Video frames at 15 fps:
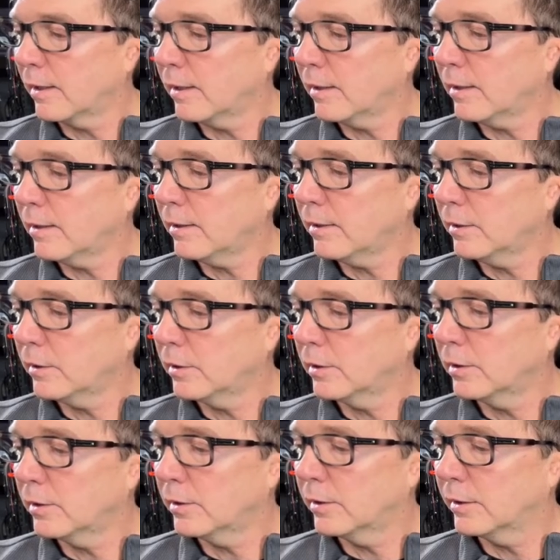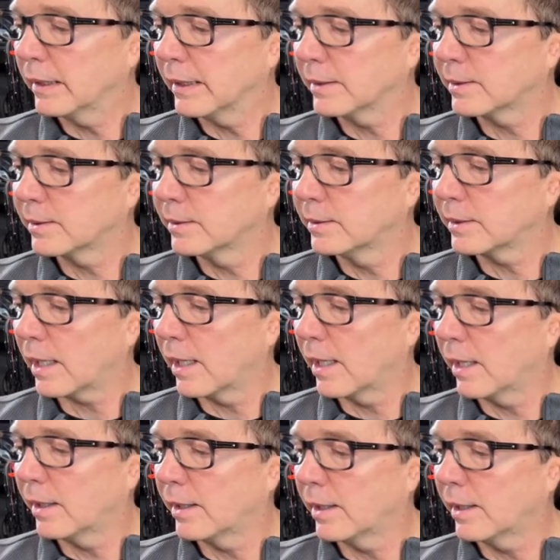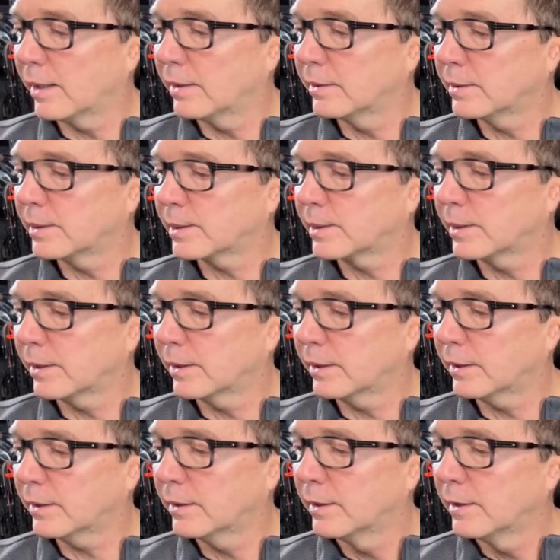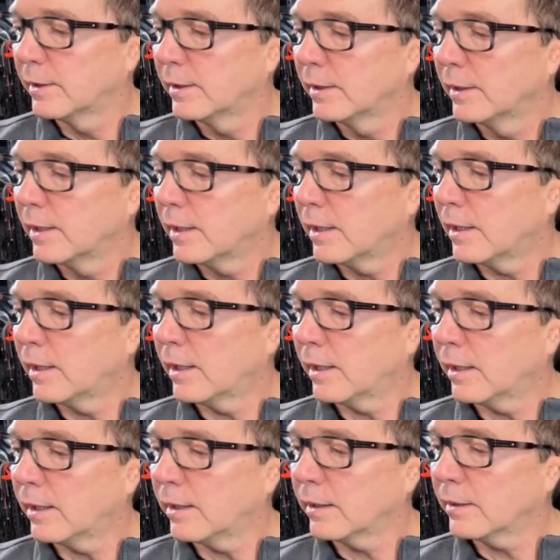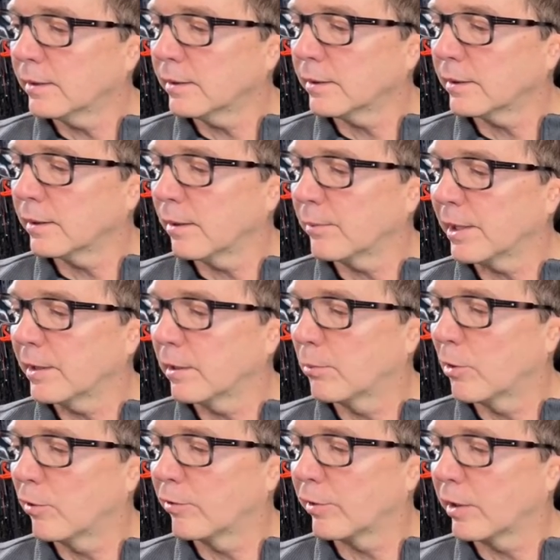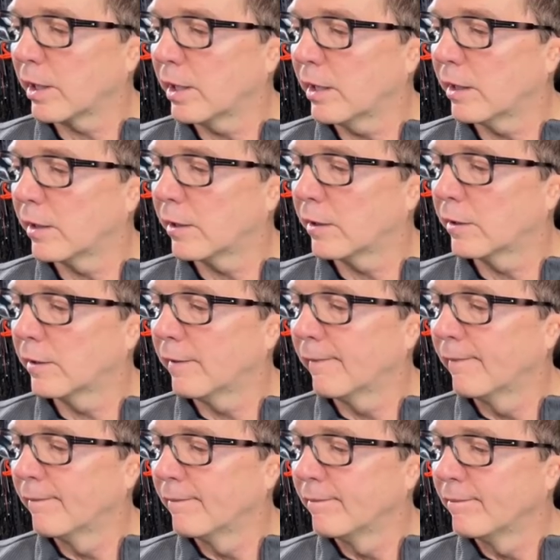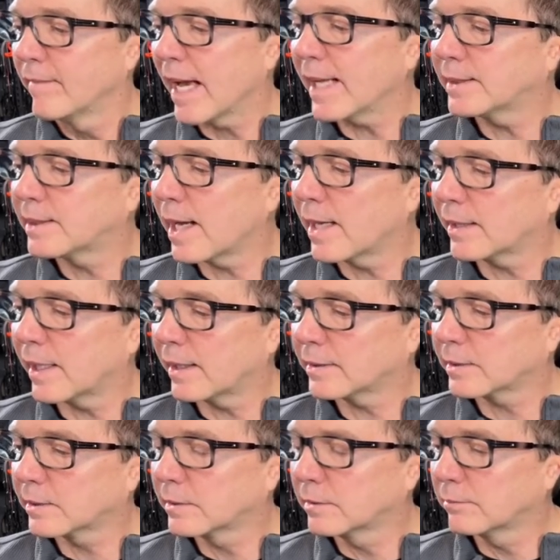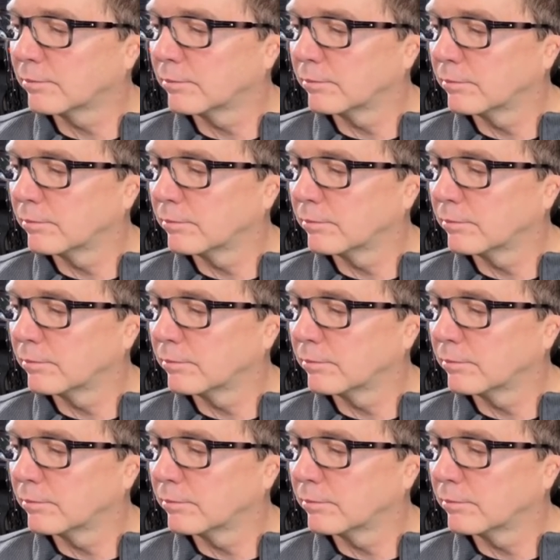And this is on Insta. And let me come over here. Hey, Sandus.